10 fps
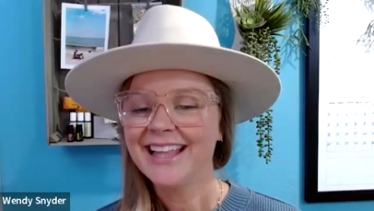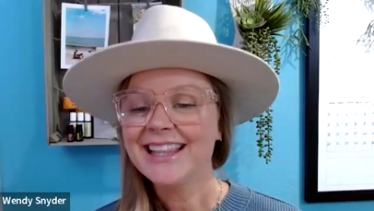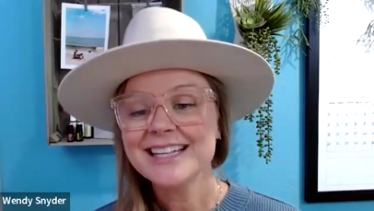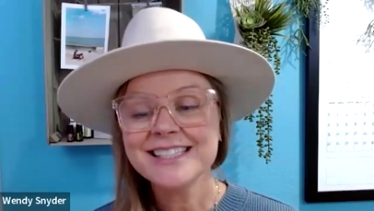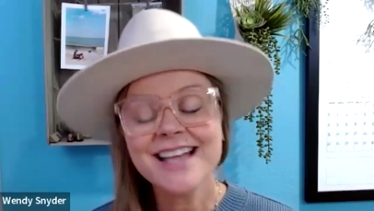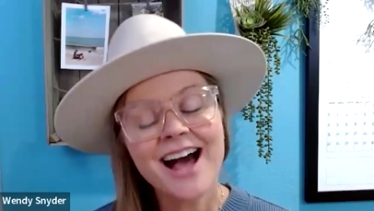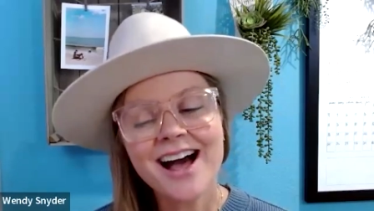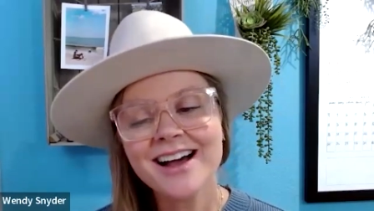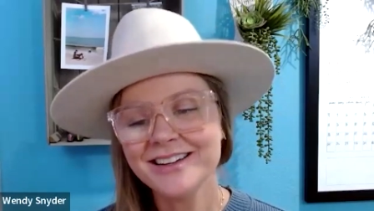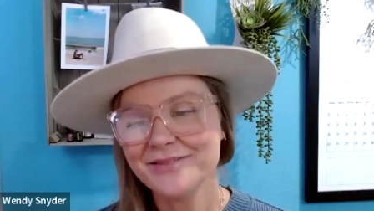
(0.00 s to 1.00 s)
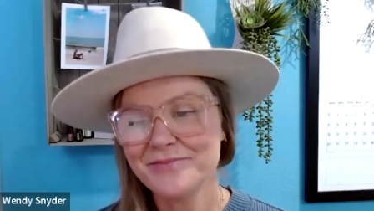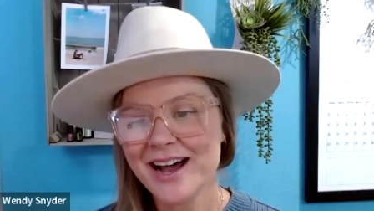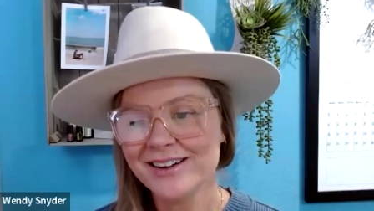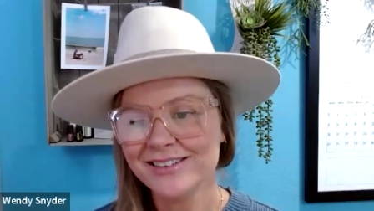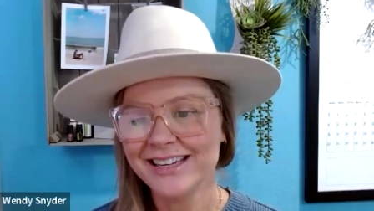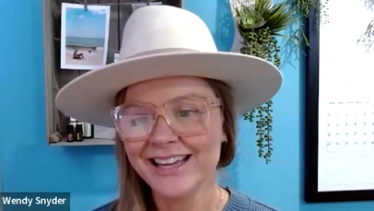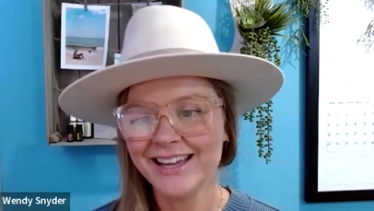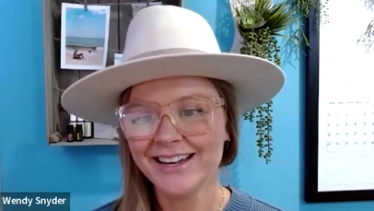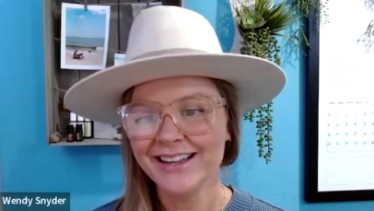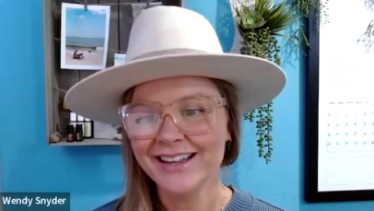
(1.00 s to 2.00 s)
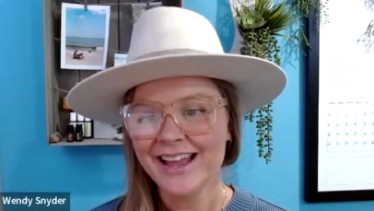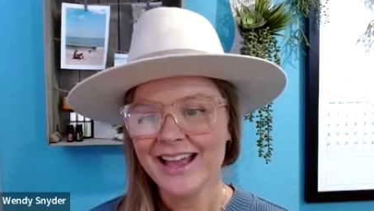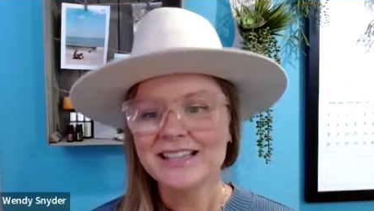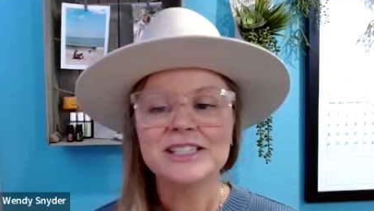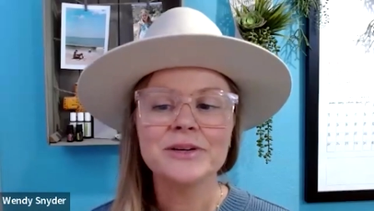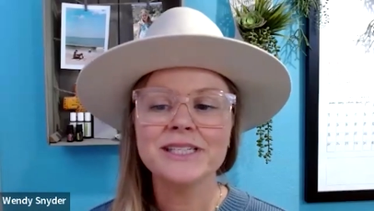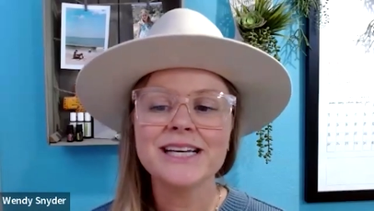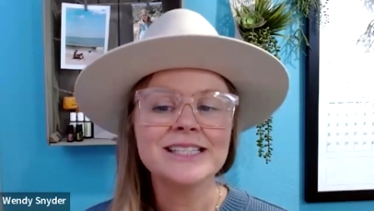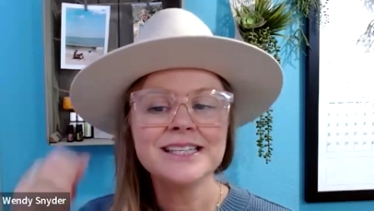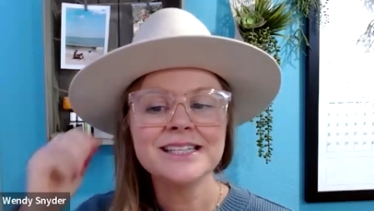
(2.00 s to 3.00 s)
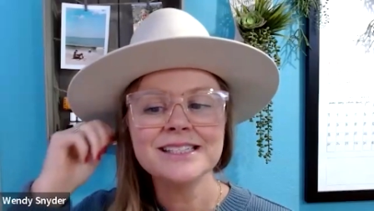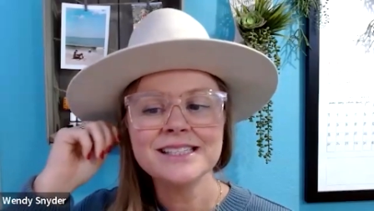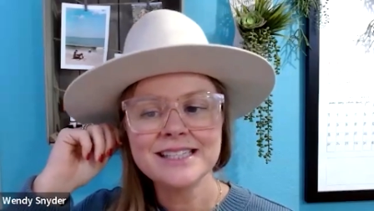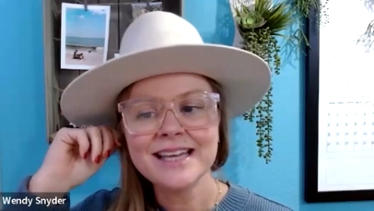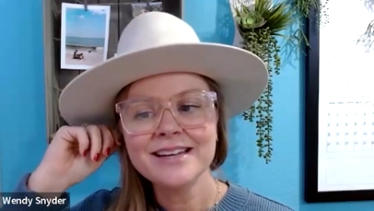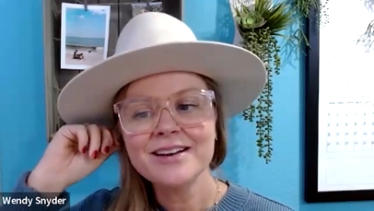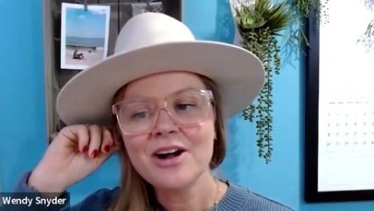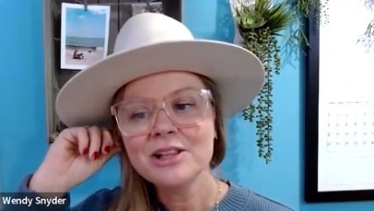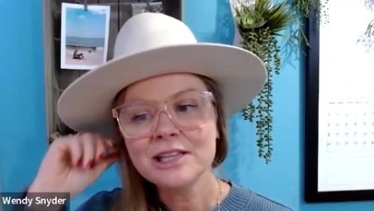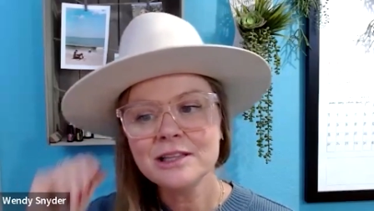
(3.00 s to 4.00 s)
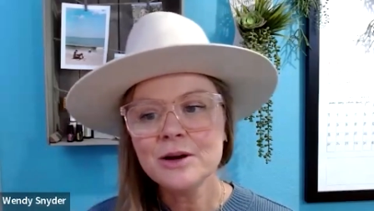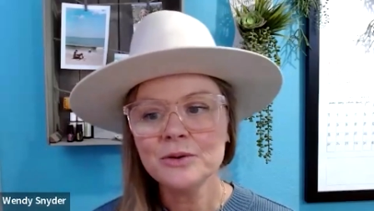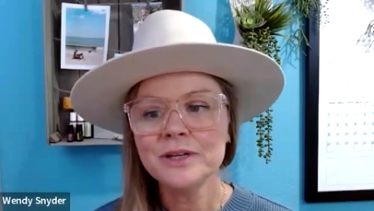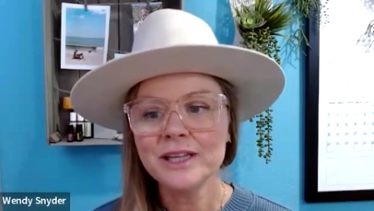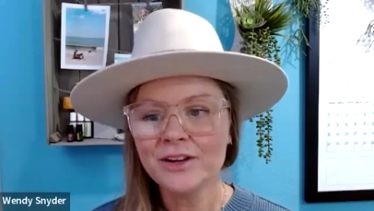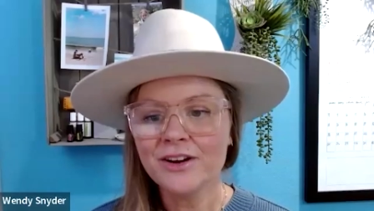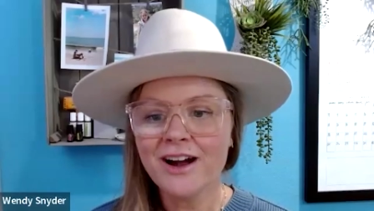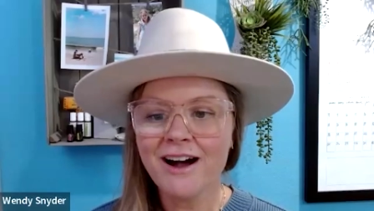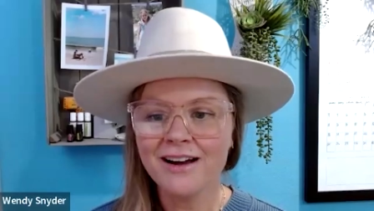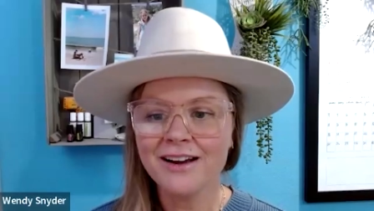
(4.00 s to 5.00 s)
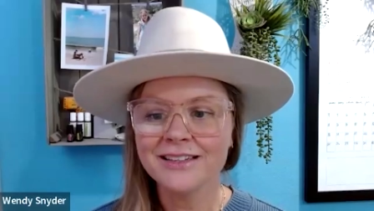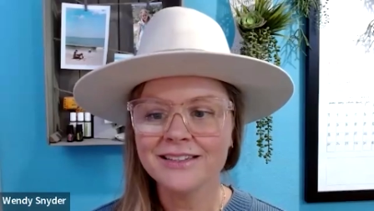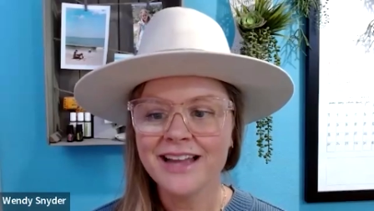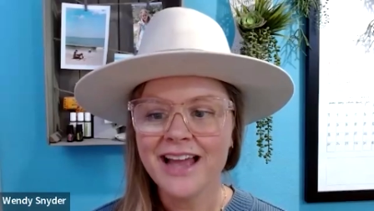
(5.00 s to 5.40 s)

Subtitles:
Let's hug about it, so it doesn't sit all alone in your heart.